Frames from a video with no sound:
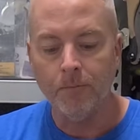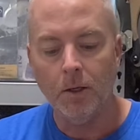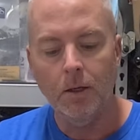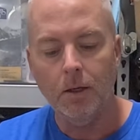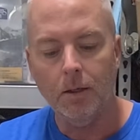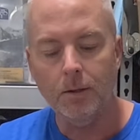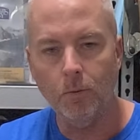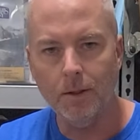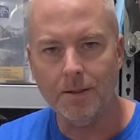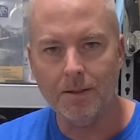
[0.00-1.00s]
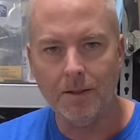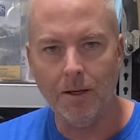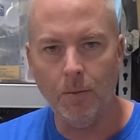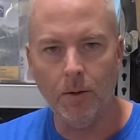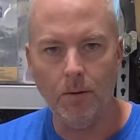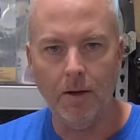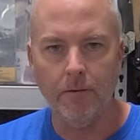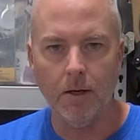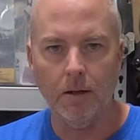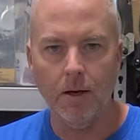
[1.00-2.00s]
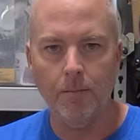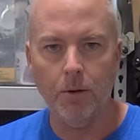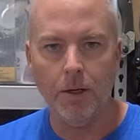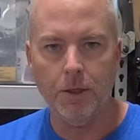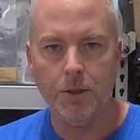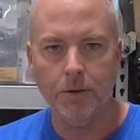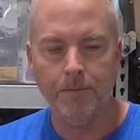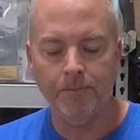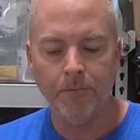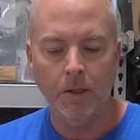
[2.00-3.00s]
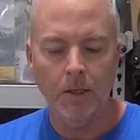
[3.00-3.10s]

I did want to say we don't have a collaboration.